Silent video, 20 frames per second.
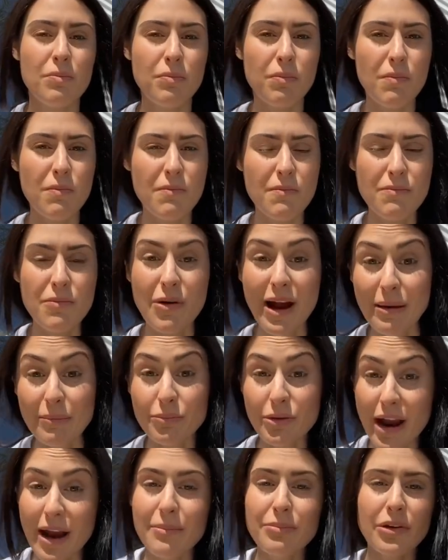
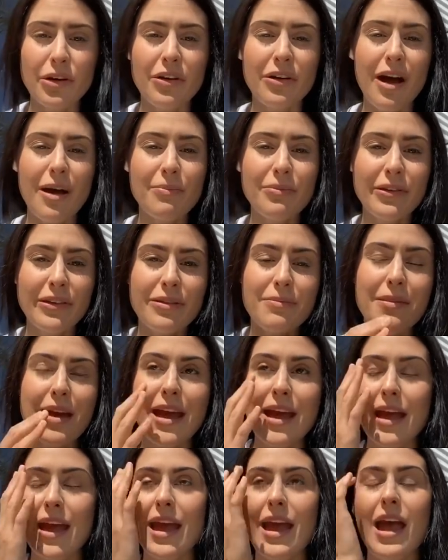Brett broke up with
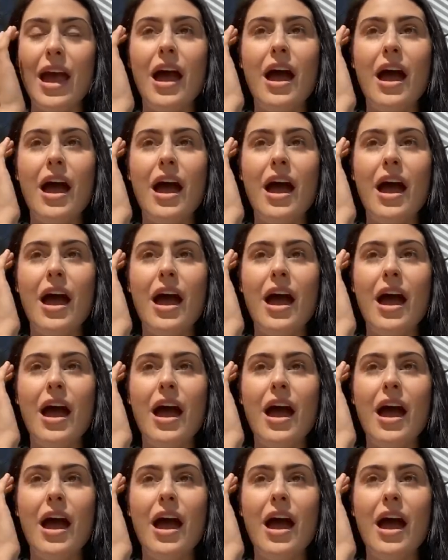me,